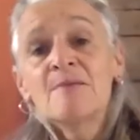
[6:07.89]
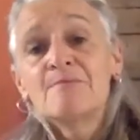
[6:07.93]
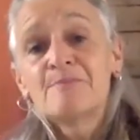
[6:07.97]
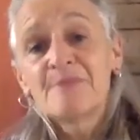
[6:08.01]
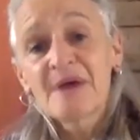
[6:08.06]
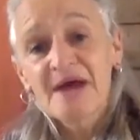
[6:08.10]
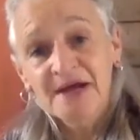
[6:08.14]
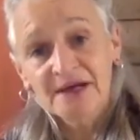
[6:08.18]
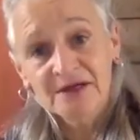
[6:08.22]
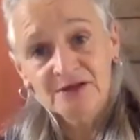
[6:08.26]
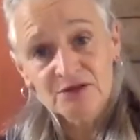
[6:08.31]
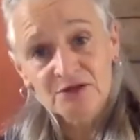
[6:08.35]

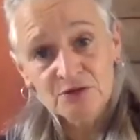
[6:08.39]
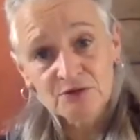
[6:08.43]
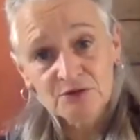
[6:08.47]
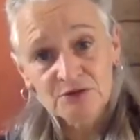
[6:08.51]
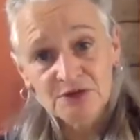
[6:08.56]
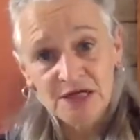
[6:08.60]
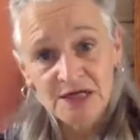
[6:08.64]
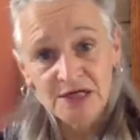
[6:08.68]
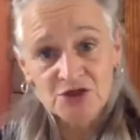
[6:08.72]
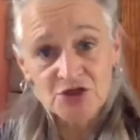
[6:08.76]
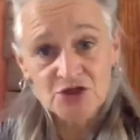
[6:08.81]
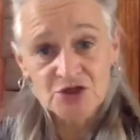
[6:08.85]
back to
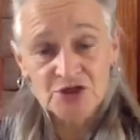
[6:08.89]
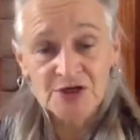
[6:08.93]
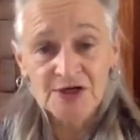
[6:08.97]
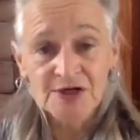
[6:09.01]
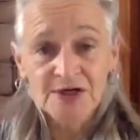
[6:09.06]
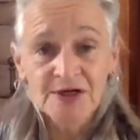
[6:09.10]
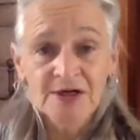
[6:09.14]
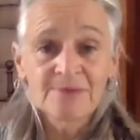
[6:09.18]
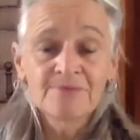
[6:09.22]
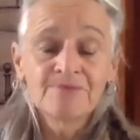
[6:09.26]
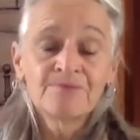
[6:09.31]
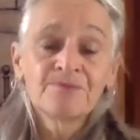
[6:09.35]

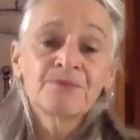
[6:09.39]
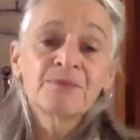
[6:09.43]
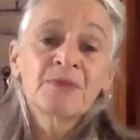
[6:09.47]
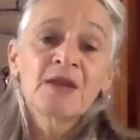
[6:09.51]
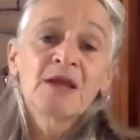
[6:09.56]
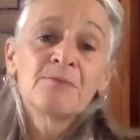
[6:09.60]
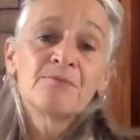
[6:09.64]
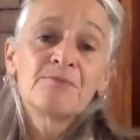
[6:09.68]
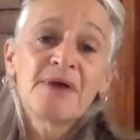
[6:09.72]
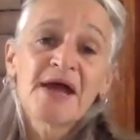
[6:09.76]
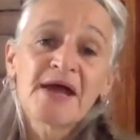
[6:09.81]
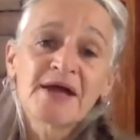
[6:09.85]
nature,
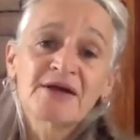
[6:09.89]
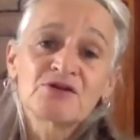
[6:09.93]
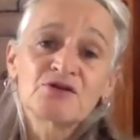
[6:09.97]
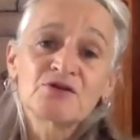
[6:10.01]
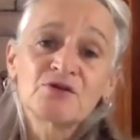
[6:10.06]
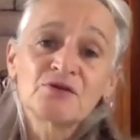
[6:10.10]
back